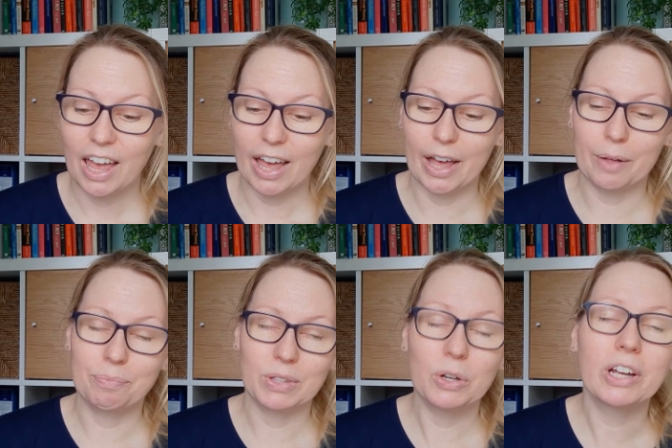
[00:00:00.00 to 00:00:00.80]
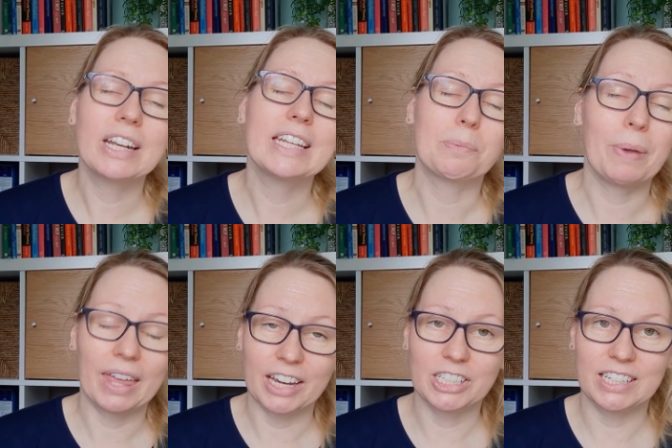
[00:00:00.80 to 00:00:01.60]
you're going to need a
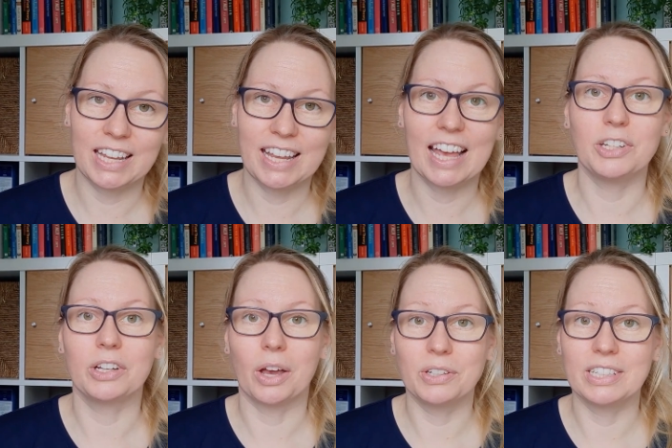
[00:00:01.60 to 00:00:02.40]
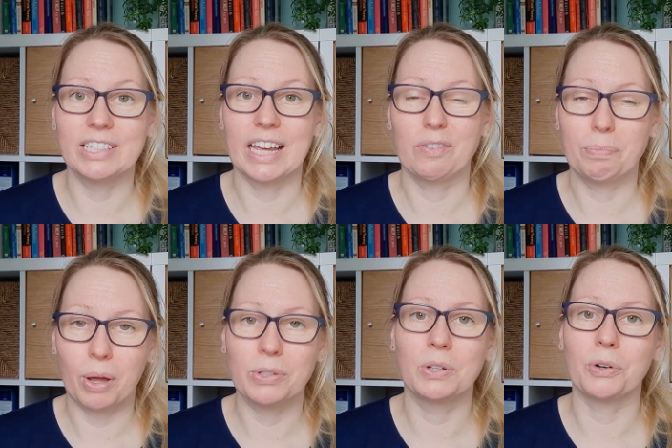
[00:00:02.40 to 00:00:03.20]
PhD and you're going to need to have
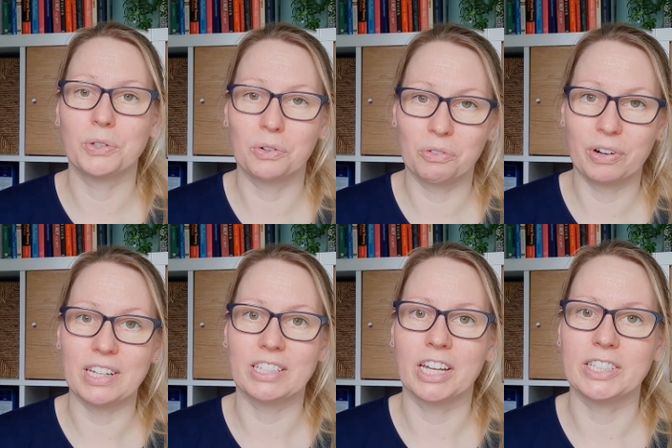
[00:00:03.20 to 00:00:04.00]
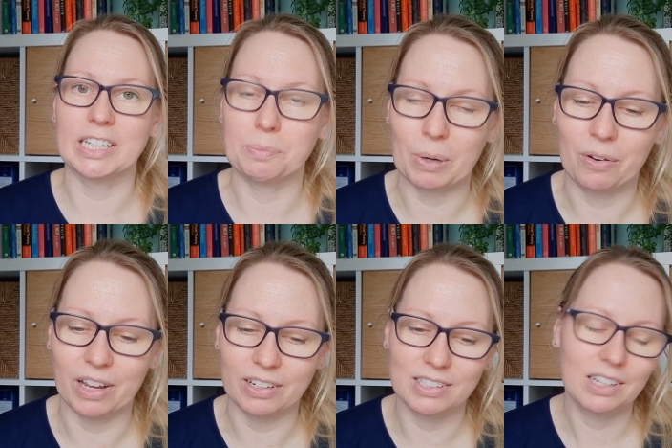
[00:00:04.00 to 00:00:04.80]
postdoctoral research
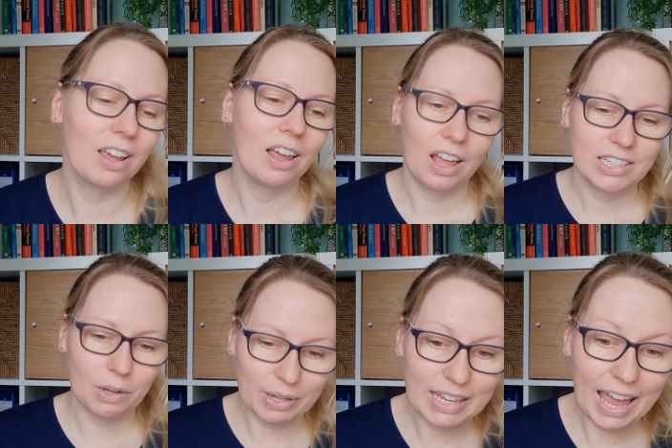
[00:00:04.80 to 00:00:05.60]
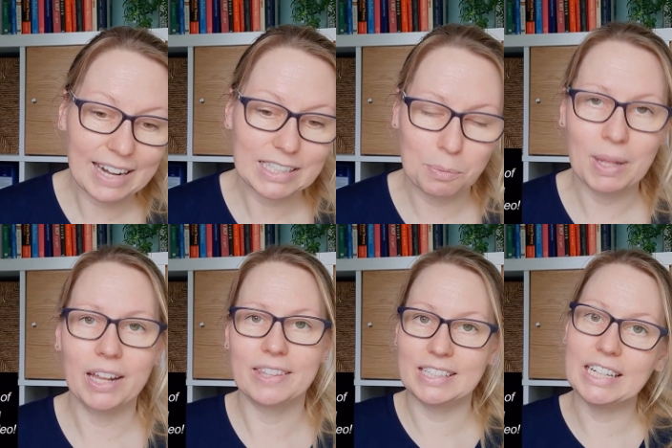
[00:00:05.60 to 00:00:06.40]
experience. So again, it's a bit
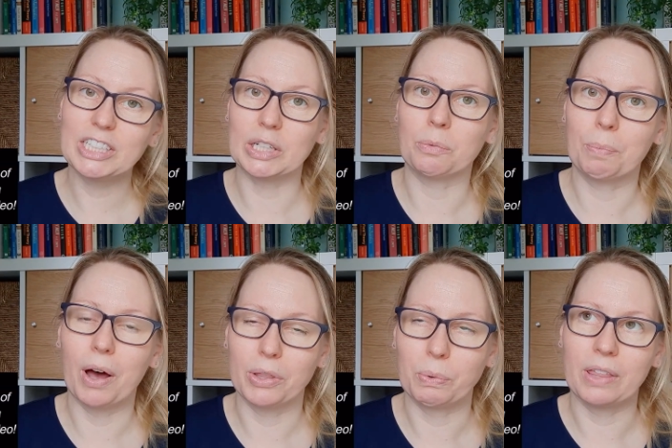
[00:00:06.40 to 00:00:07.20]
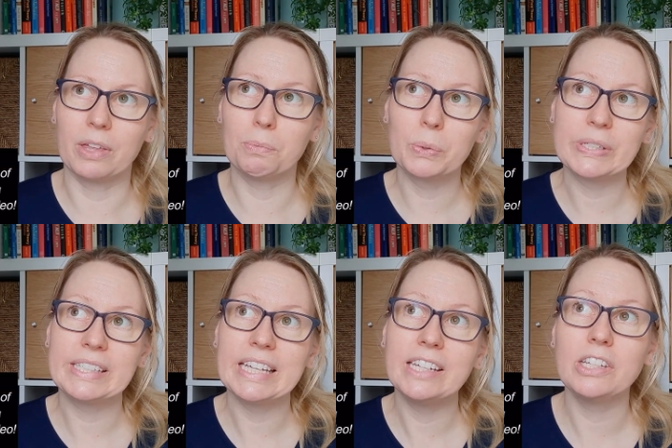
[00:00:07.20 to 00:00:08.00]
like the teaching pathway. The more
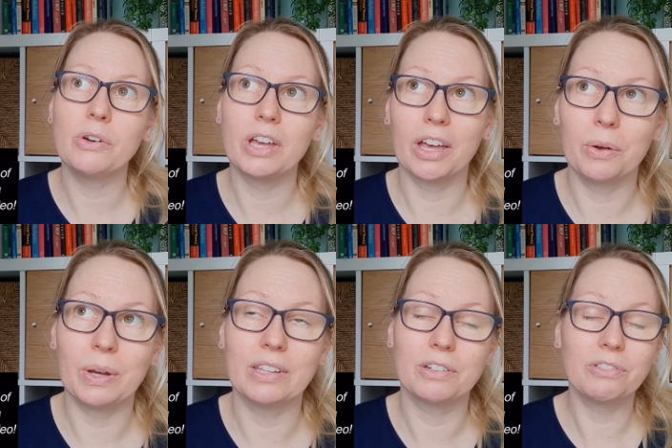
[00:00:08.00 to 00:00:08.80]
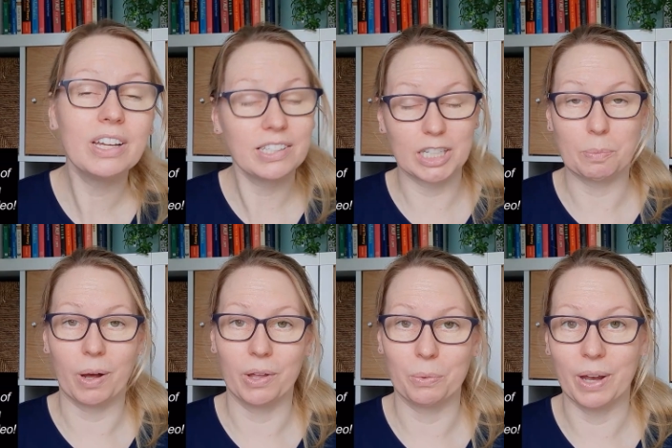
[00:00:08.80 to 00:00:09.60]
senior you go in the research
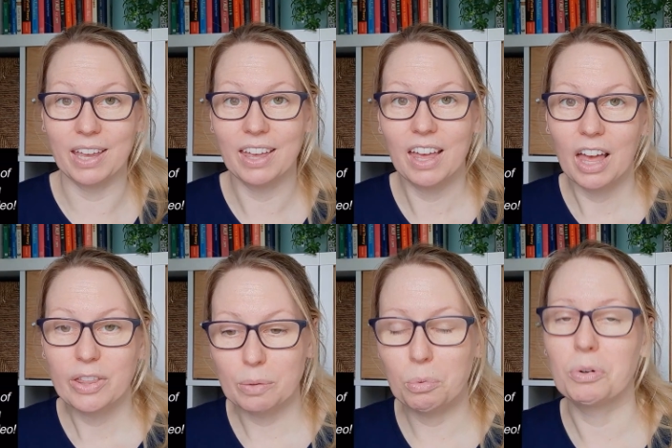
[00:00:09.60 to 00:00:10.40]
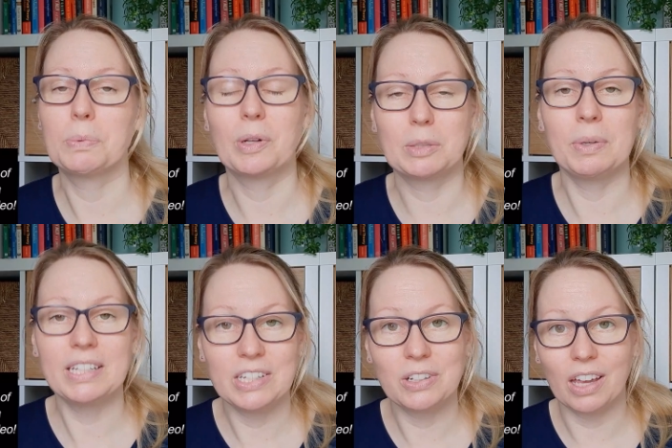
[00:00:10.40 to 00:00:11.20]
pathway, the more
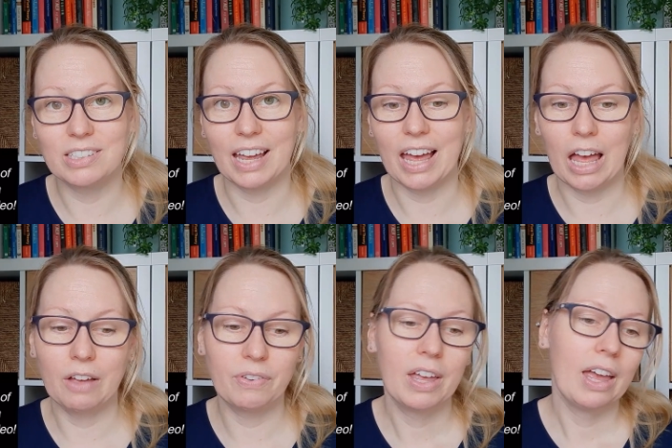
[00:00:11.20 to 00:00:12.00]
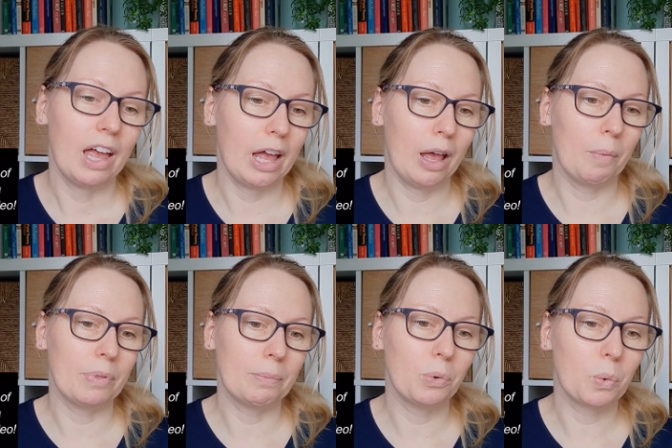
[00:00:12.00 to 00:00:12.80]
responsibilities you're going to have,
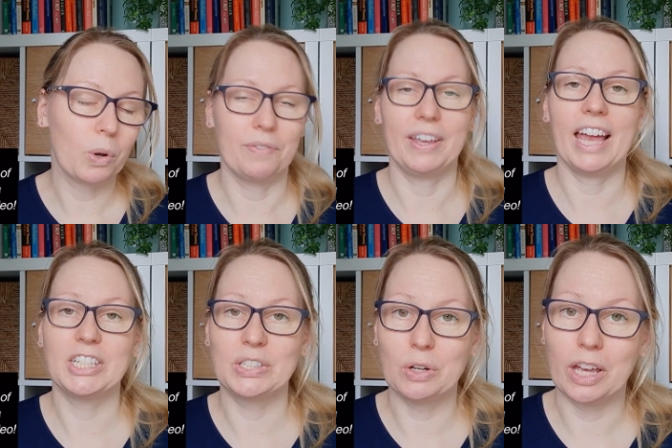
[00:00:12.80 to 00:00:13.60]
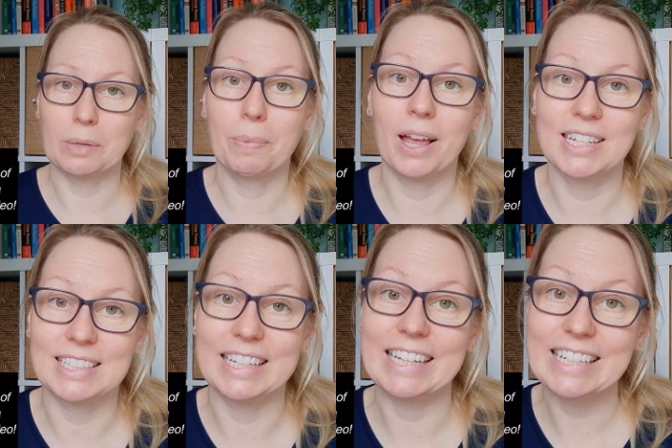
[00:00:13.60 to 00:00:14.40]
the more qualifications you're going to
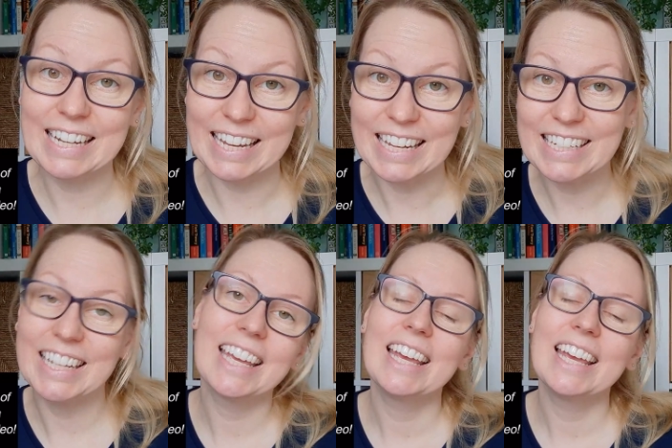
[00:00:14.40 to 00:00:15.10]
personally need